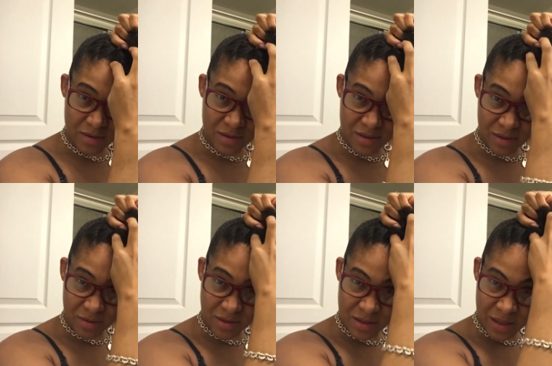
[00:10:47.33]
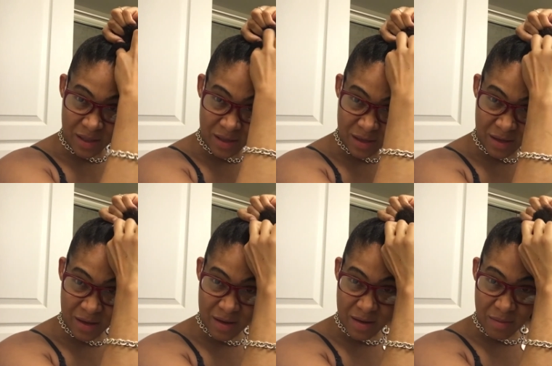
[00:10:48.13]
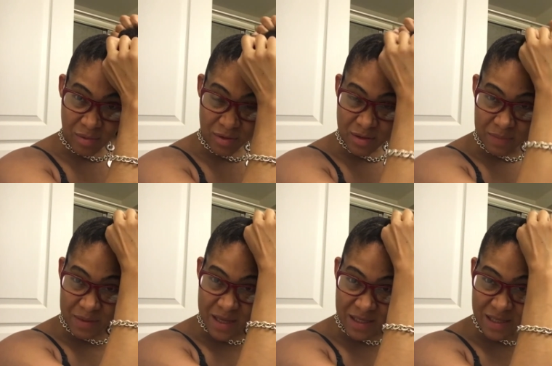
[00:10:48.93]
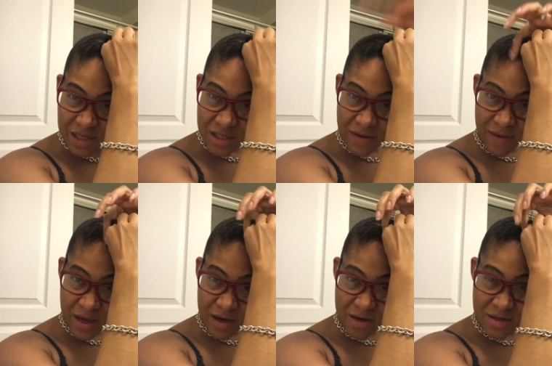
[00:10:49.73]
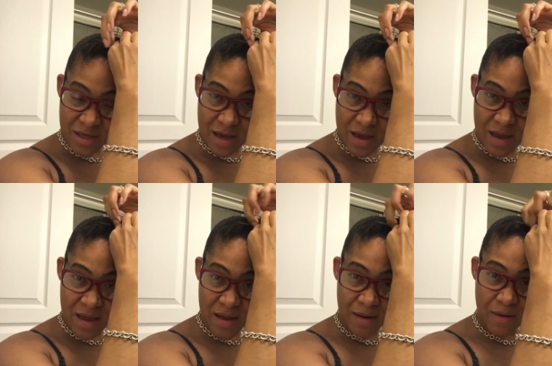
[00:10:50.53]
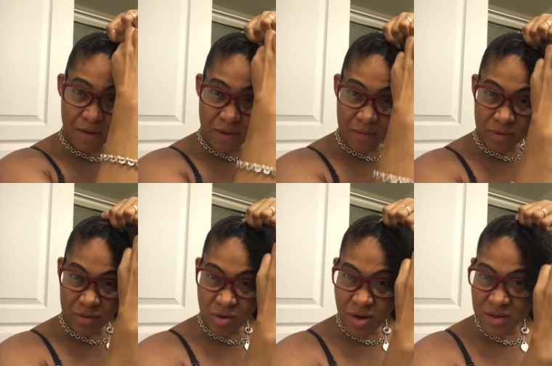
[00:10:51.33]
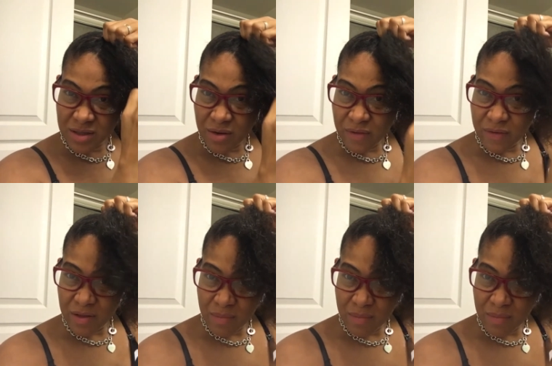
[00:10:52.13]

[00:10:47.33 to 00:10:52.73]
sticks in, pulls up the next section of hairs and cross it over,